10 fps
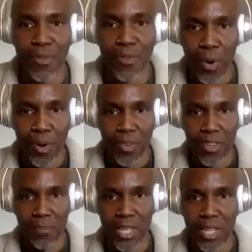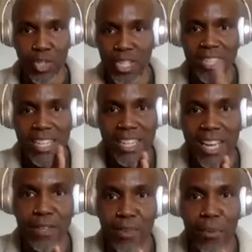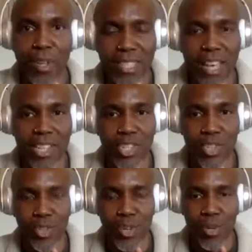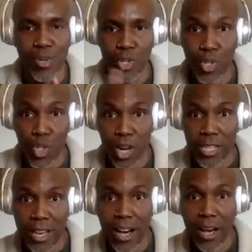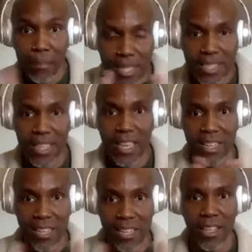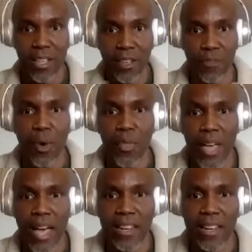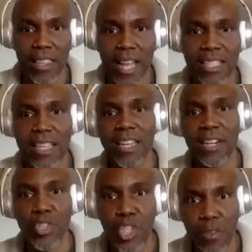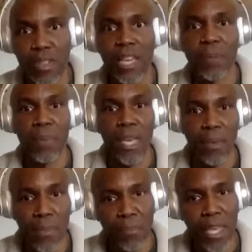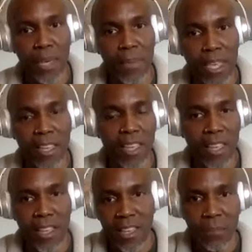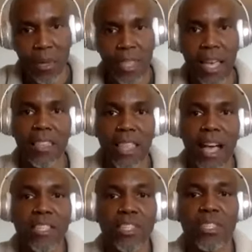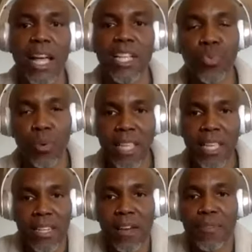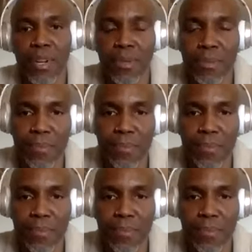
for, because you're disconnected from what's actually true. So you're trying to compensate for that, and that's that energy of like, pick me. But that's what makes it effort.